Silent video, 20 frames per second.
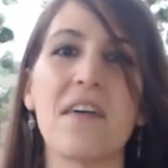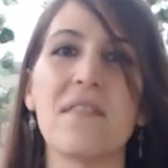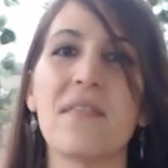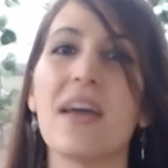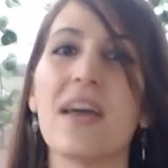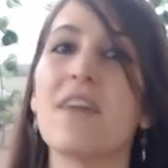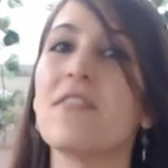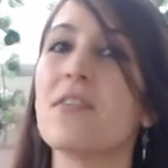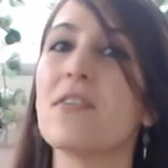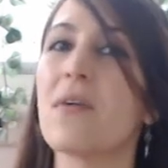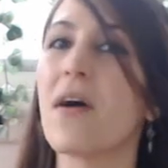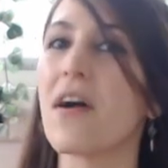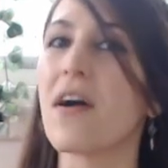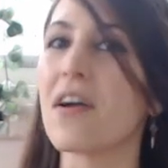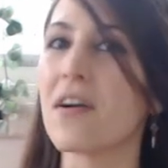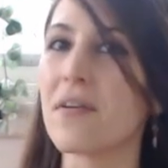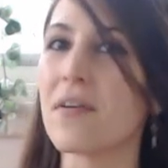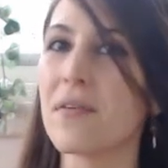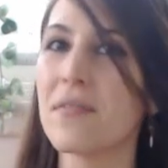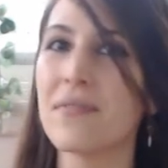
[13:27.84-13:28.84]
if you
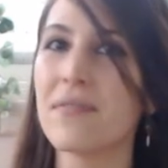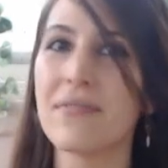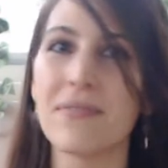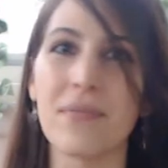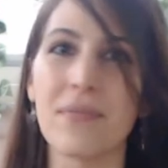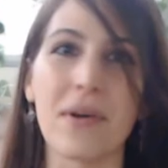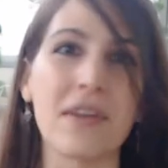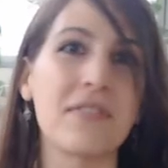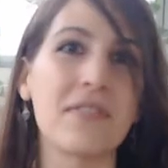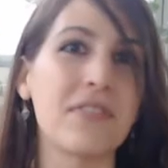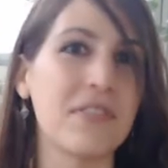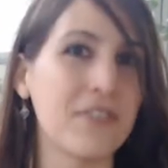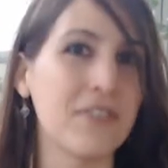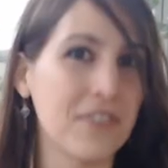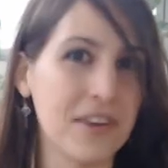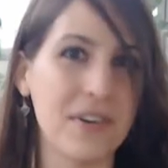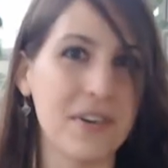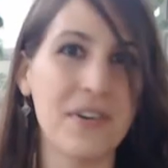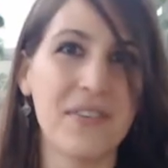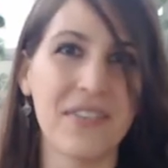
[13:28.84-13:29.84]
are one of the
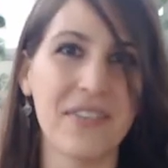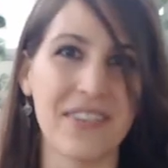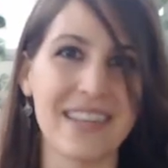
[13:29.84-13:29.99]
few,